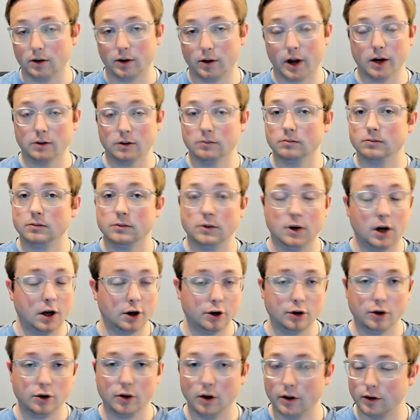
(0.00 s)
Okay,
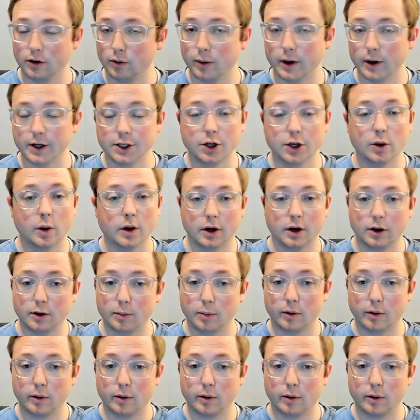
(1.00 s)
another ratio, another